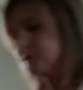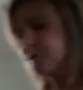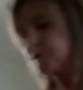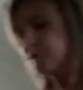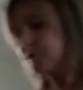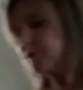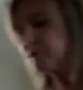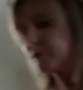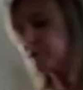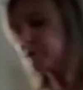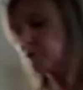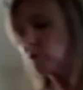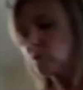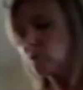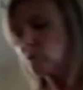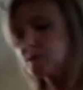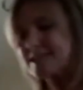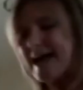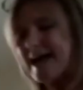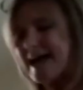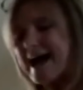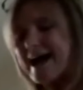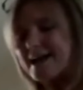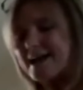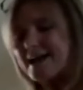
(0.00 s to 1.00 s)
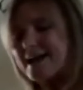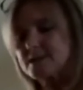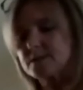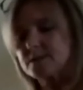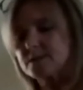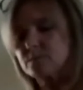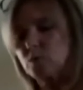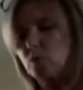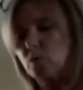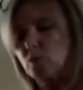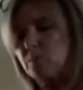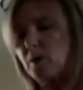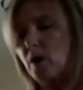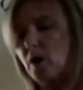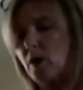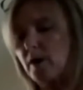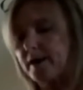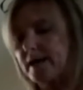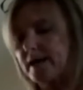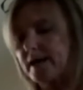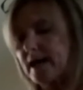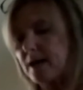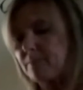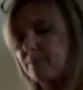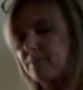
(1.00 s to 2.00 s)
you can always add some more
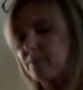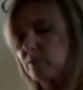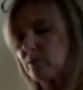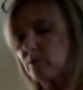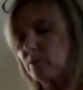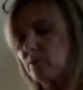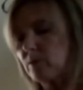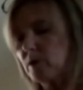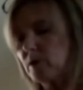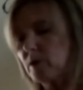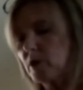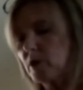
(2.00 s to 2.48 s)
pineapple